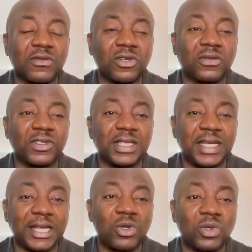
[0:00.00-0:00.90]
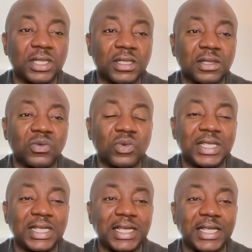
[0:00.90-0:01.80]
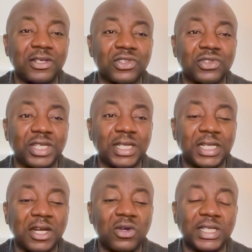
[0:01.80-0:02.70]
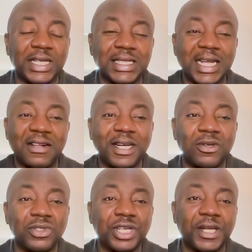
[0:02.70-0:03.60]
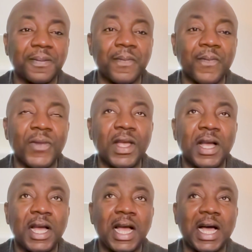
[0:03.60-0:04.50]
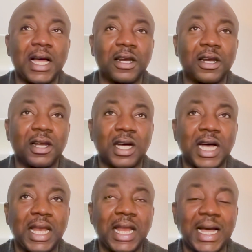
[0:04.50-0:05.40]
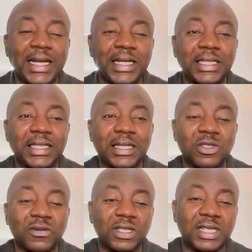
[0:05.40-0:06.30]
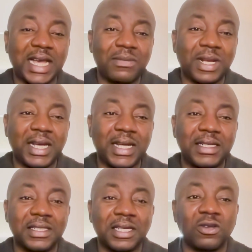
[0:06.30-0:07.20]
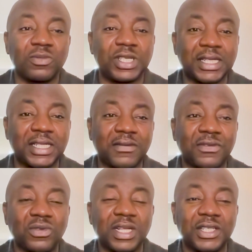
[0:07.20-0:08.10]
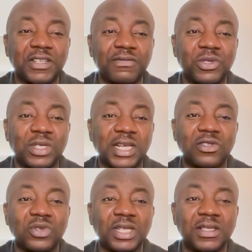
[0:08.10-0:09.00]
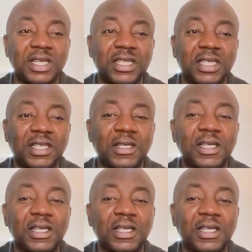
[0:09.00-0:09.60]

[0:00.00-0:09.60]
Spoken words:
of all of the stakeholders within the industry along the entire value chain, and aligned in terms of the timelines and objectives to achieve between now and 2030.